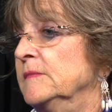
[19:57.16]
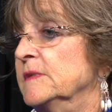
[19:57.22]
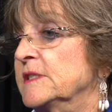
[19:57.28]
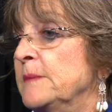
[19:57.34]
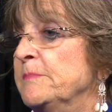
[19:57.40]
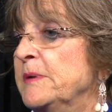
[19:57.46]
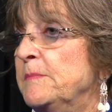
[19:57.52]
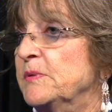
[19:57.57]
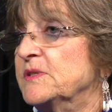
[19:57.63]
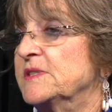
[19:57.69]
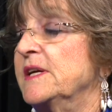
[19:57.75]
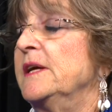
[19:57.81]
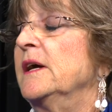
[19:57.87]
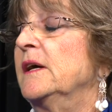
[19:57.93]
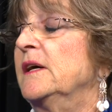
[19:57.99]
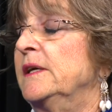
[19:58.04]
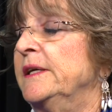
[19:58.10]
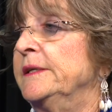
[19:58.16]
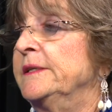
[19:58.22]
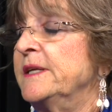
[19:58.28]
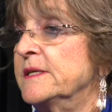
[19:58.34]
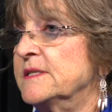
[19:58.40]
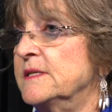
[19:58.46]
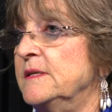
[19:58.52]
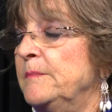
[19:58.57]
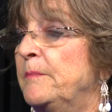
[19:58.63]
some people say uh, it
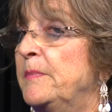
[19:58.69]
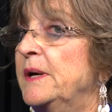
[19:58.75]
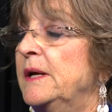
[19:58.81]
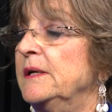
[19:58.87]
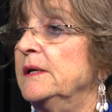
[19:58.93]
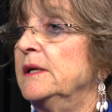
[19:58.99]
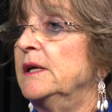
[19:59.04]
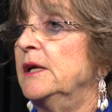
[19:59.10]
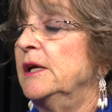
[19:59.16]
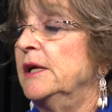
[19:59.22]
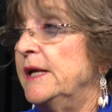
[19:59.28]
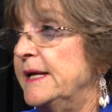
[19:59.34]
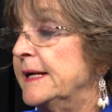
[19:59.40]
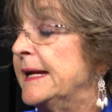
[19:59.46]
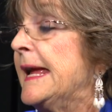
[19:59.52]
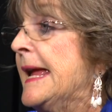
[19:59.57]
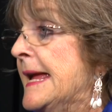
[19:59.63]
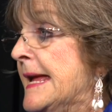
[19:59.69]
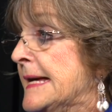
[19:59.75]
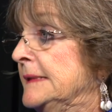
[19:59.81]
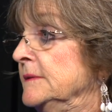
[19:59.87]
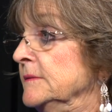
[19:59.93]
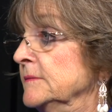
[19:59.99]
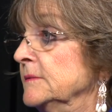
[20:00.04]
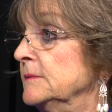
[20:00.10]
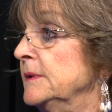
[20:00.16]
doesn't, but it can,
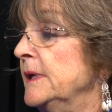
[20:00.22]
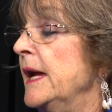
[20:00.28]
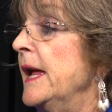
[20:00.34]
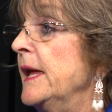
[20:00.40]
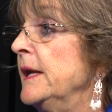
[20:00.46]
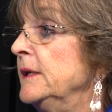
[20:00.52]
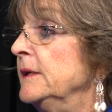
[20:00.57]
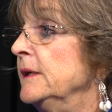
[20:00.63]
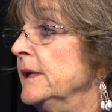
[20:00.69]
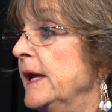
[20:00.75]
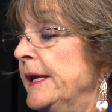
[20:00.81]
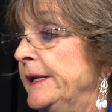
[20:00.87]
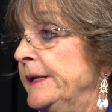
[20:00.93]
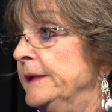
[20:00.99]
and, and